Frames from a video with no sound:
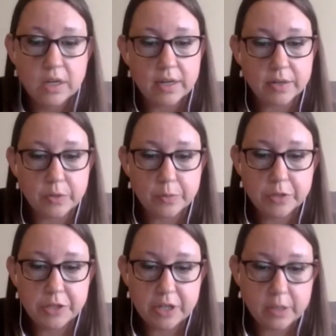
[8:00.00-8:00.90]
also
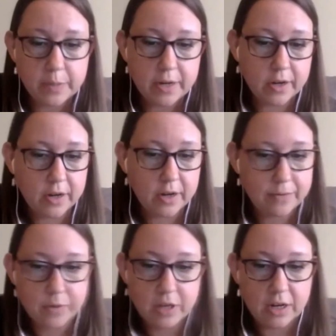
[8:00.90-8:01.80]
appreciated the paragraph
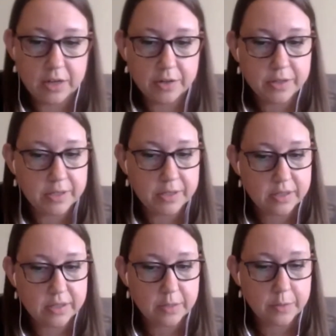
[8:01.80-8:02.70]
where the author
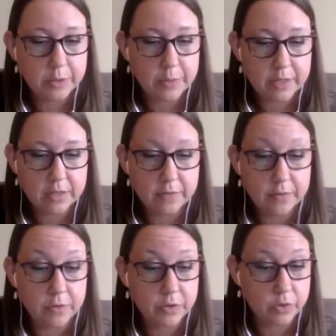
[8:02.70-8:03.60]
discusses the perspective
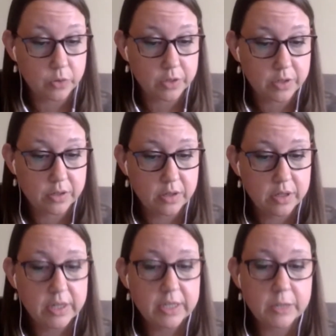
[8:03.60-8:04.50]
of the source.
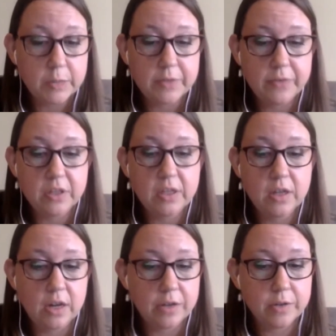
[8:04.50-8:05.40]
Specifically, the
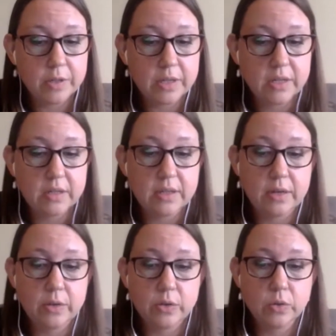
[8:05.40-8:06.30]
author discusses how
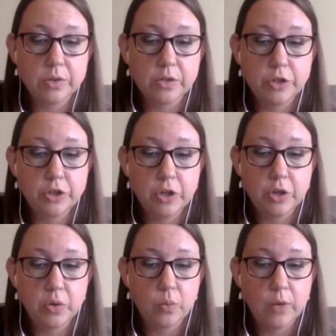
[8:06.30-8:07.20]
the sources
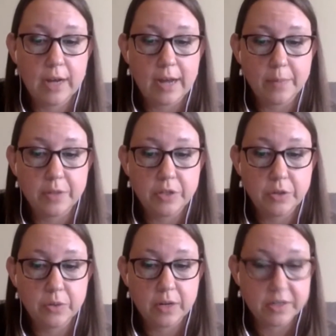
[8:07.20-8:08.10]
show what happened
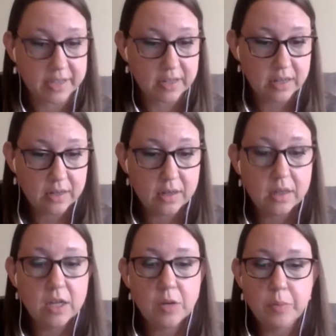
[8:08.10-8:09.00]
to Arsenda,
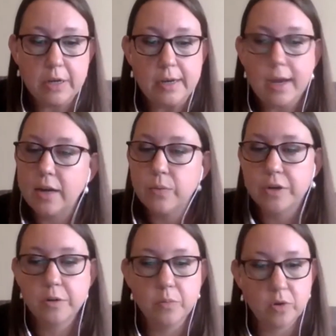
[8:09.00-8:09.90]
but not what
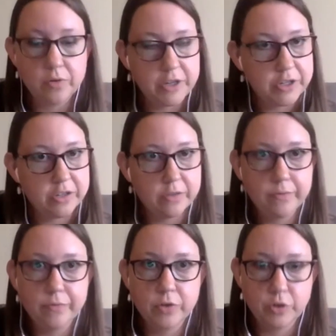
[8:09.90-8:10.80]
her motivations
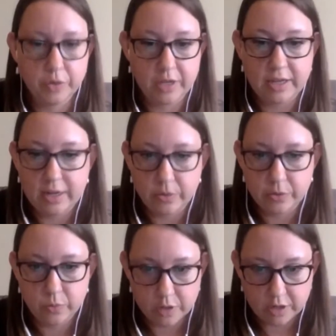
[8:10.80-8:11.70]
for joining the house
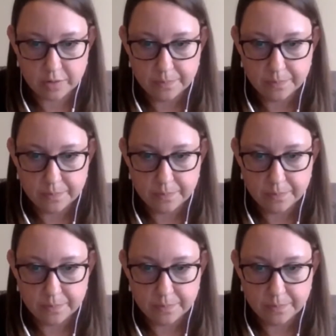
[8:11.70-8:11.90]
were.